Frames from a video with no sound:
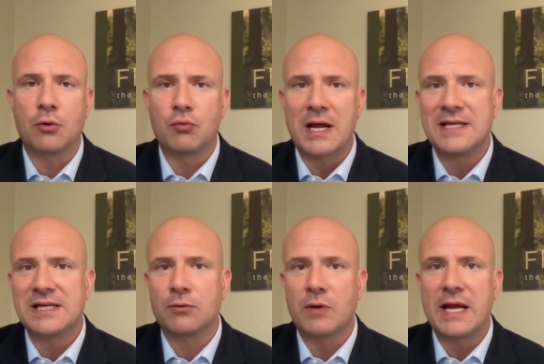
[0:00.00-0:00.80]

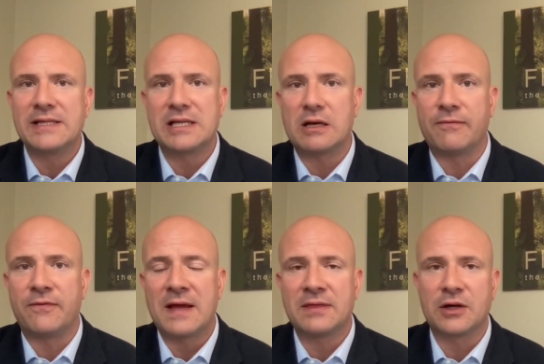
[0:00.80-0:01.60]
raising rates to
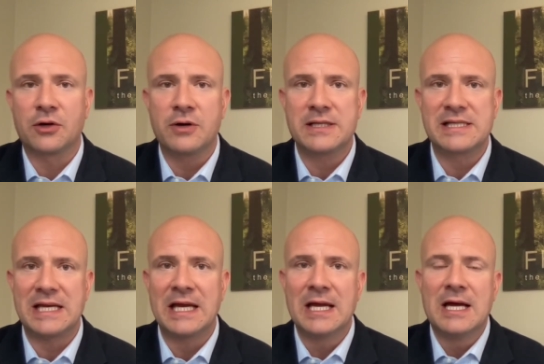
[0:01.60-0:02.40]
defend the currency